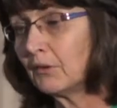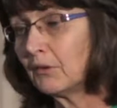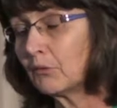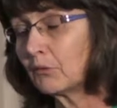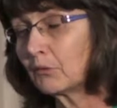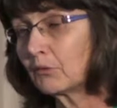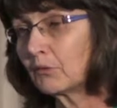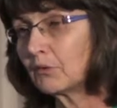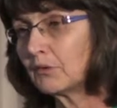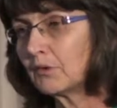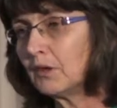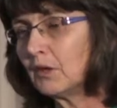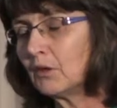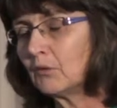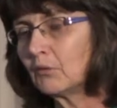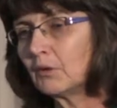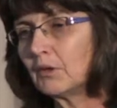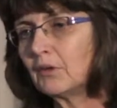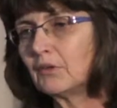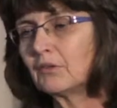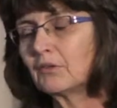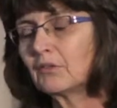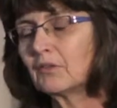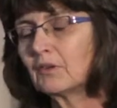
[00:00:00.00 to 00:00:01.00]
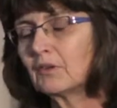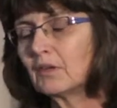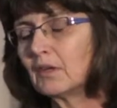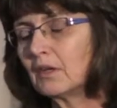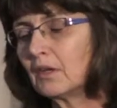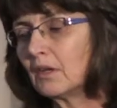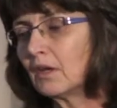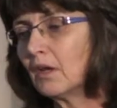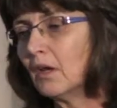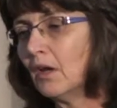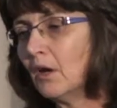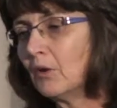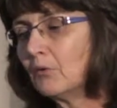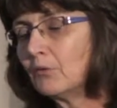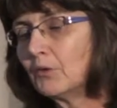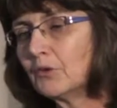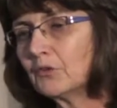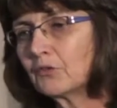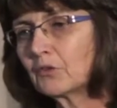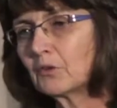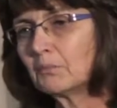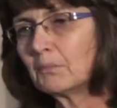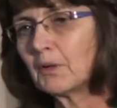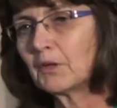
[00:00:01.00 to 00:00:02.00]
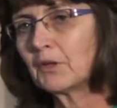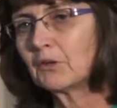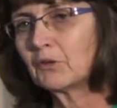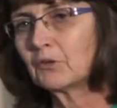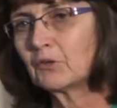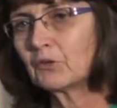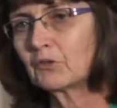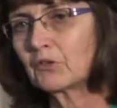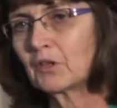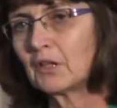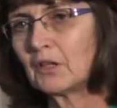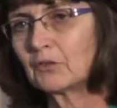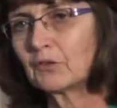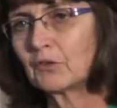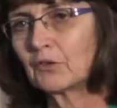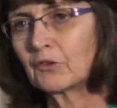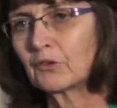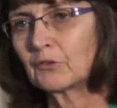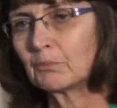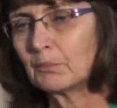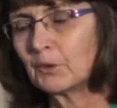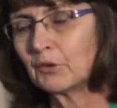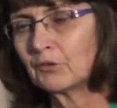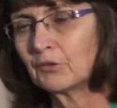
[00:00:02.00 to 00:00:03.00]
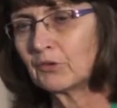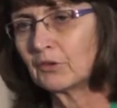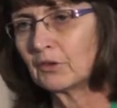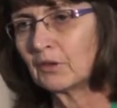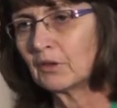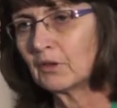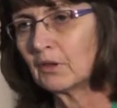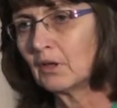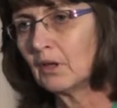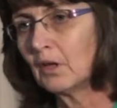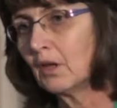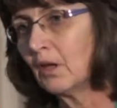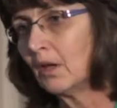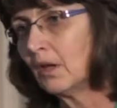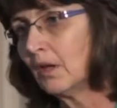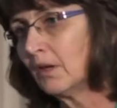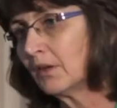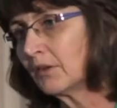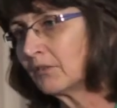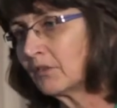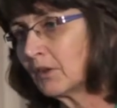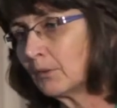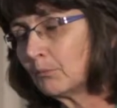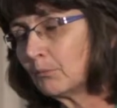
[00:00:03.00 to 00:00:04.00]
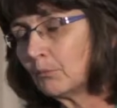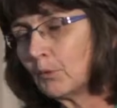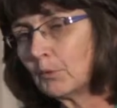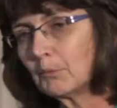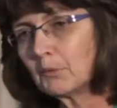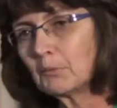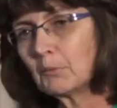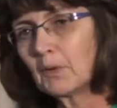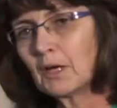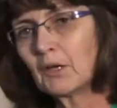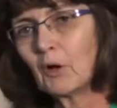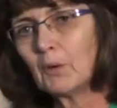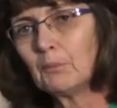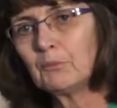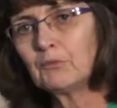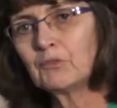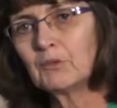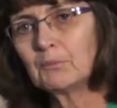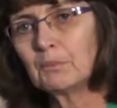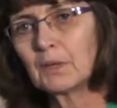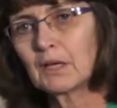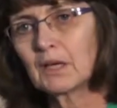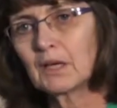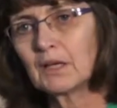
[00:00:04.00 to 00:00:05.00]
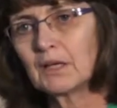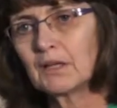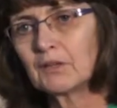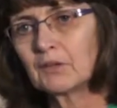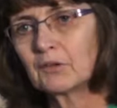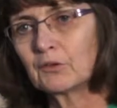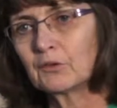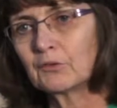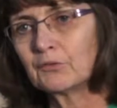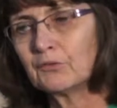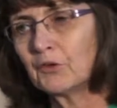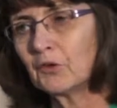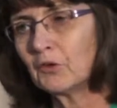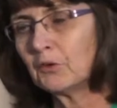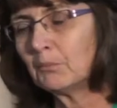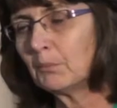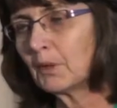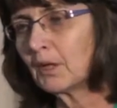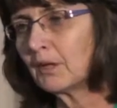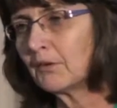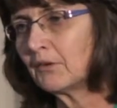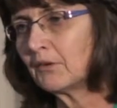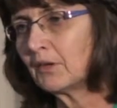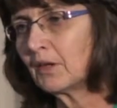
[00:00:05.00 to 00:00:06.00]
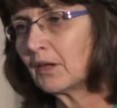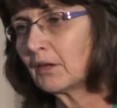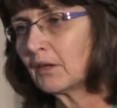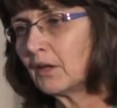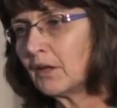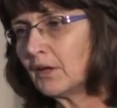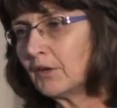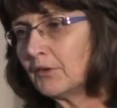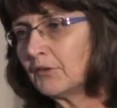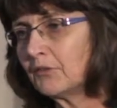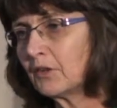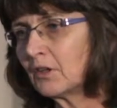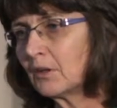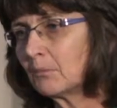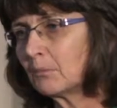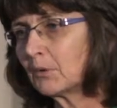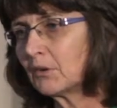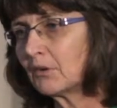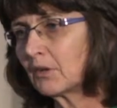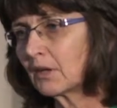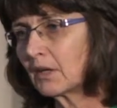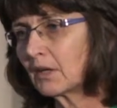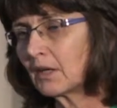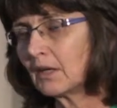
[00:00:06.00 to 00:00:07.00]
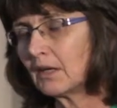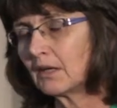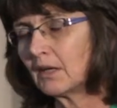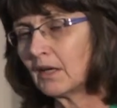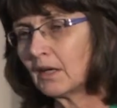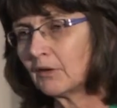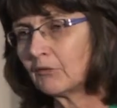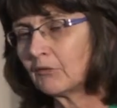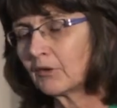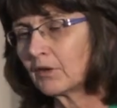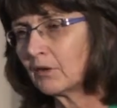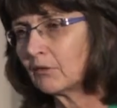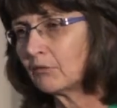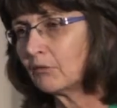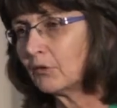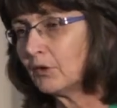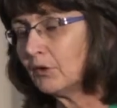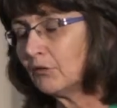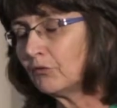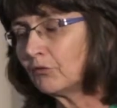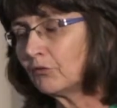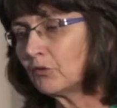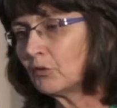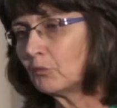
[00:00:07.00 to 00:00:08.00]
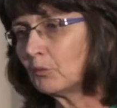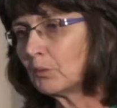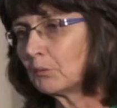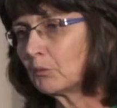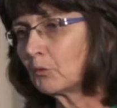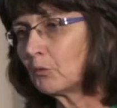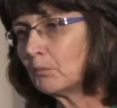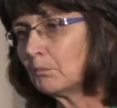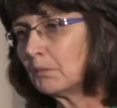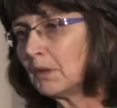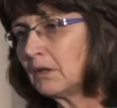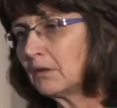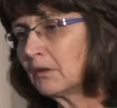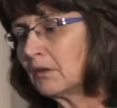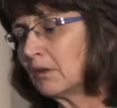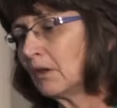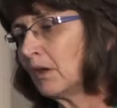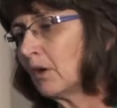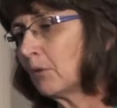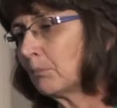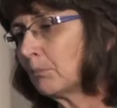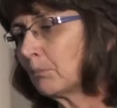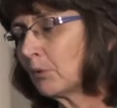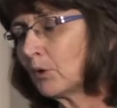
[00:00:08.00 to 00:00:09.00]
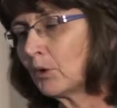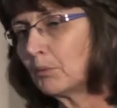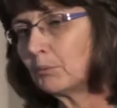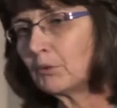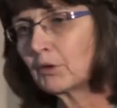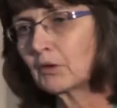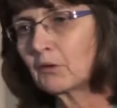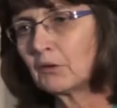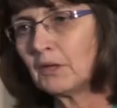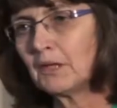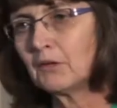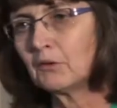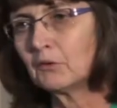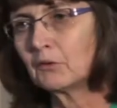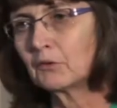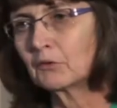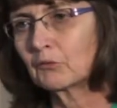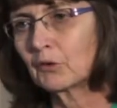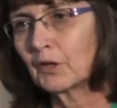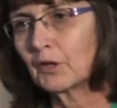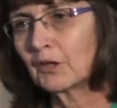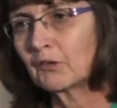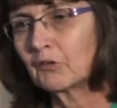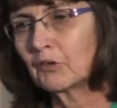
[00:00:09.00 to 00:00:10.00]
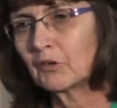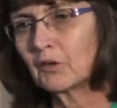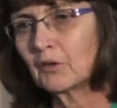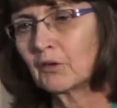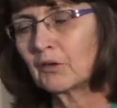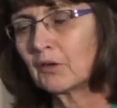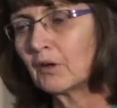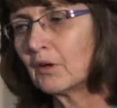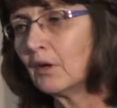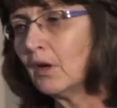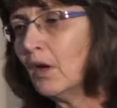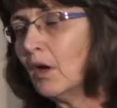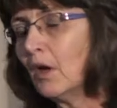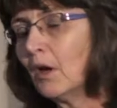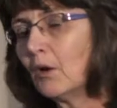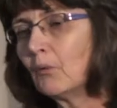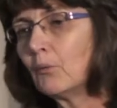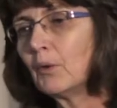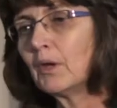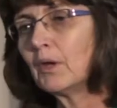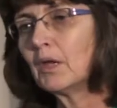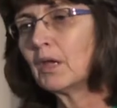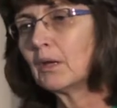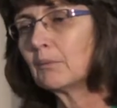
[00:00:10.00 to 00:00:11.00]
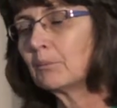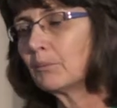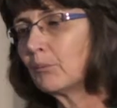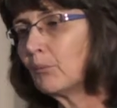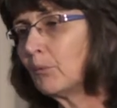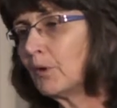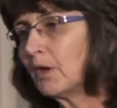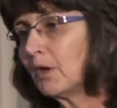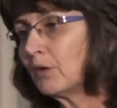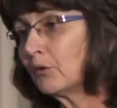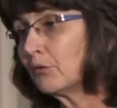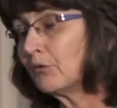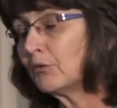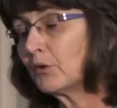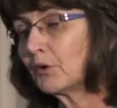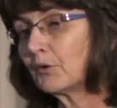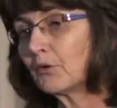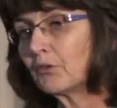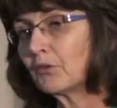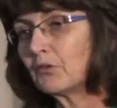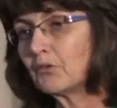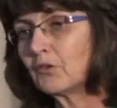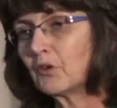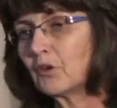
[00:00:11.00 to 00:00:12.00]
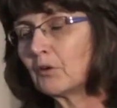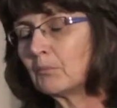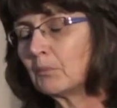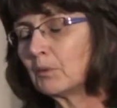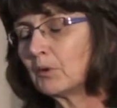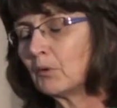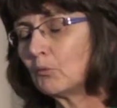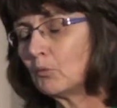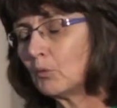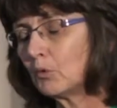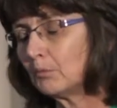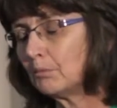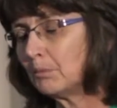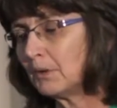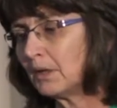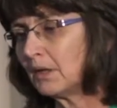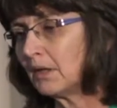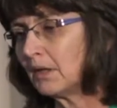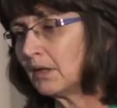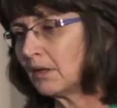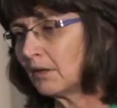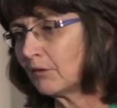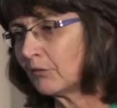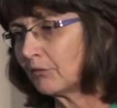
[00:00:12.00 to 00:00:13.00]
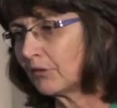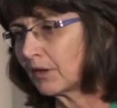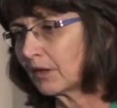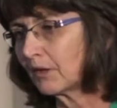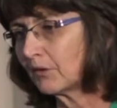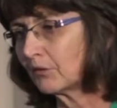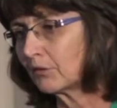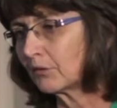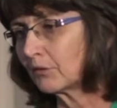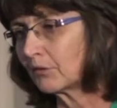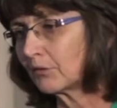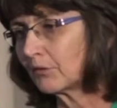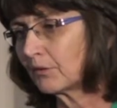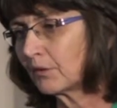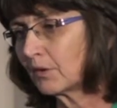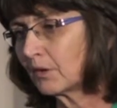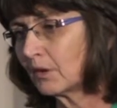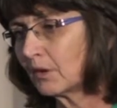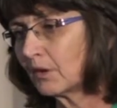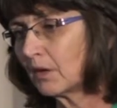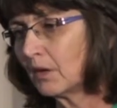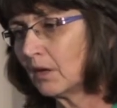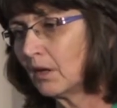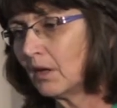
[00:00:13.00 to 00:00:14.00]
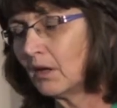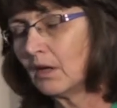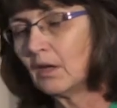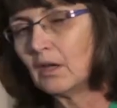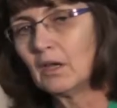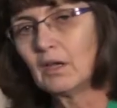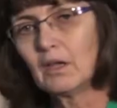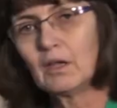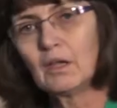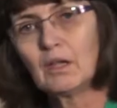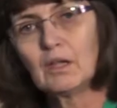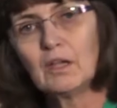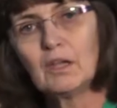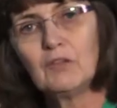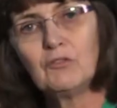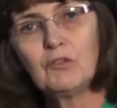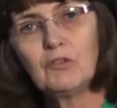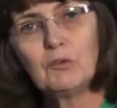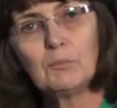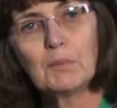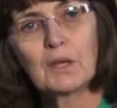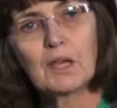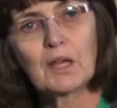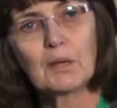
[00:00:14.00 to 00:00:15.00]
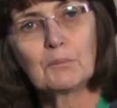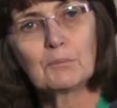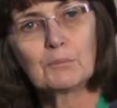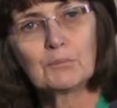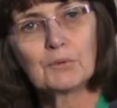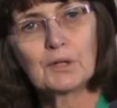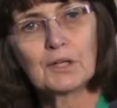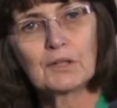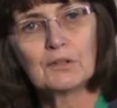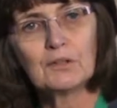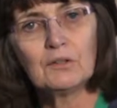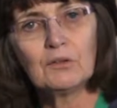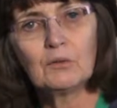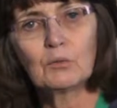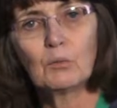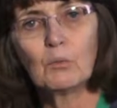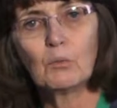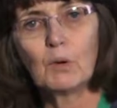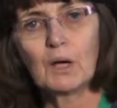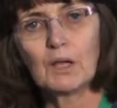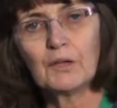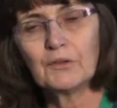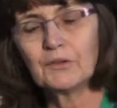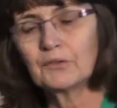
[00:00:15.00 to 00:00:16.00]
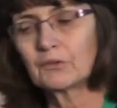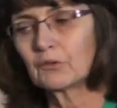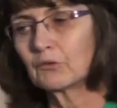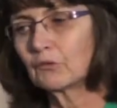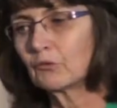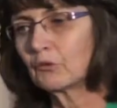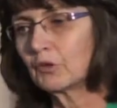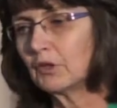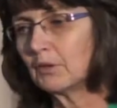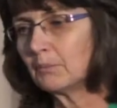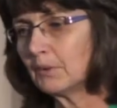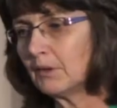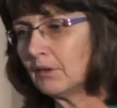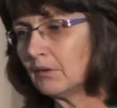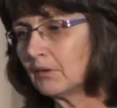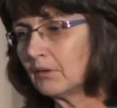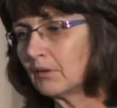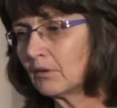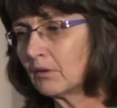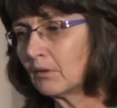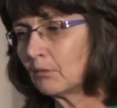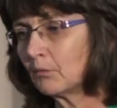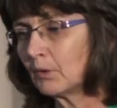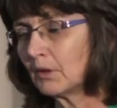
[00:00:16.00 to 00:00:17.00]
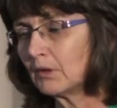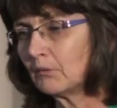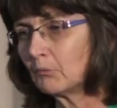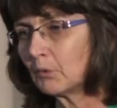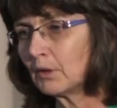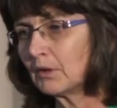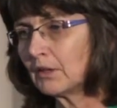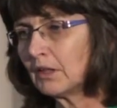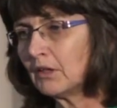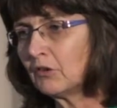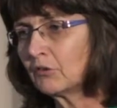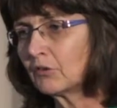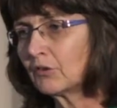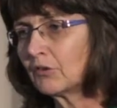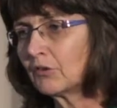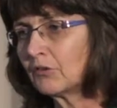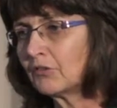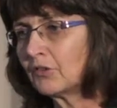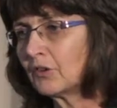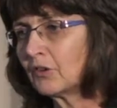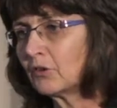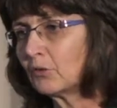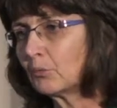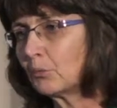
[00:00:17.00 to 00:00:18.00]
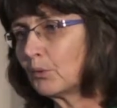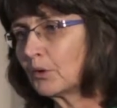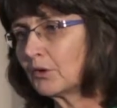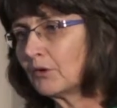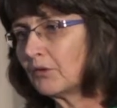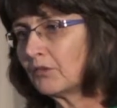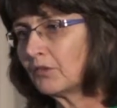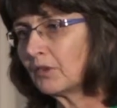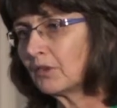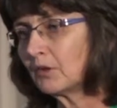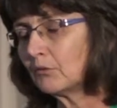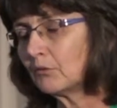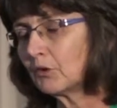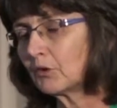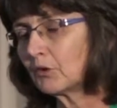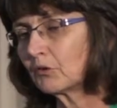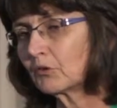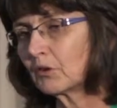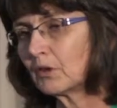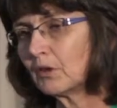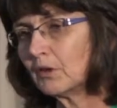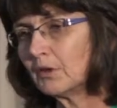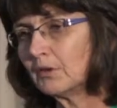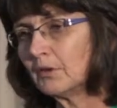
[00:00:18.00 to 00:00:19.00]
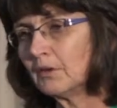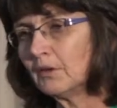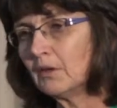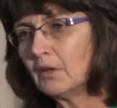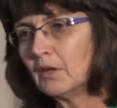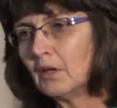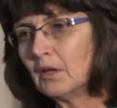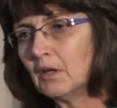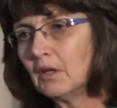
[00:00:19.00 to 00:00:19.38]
This will decrease the risk of mother-to-child transmission. Some women might opt for pegylated interferon, but I think in our setting, particularly in Africa, very few women will meet the appropriate clinical criteria where, hep where interferon therapy will be effective. If you become pregnant whilst on treatment, one needs to assess what is the individual on.